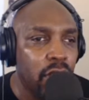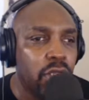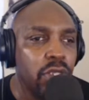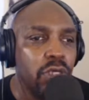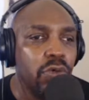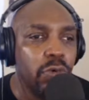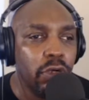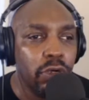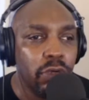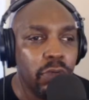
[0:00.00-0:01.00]
you
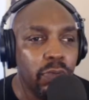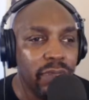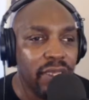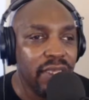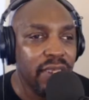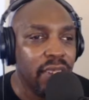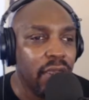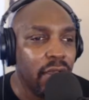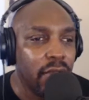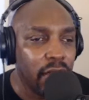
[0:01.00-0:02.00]
will be
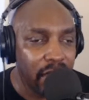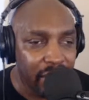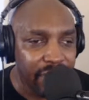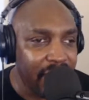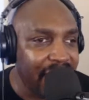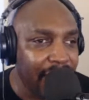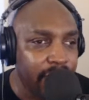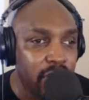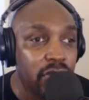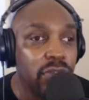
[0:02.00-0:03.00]
given the
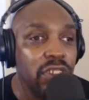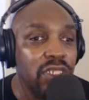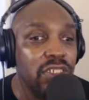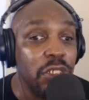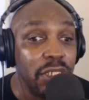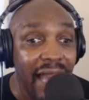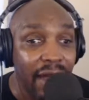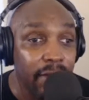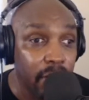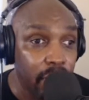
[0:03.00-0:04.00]
opportunity to
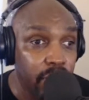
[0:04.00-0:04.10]
download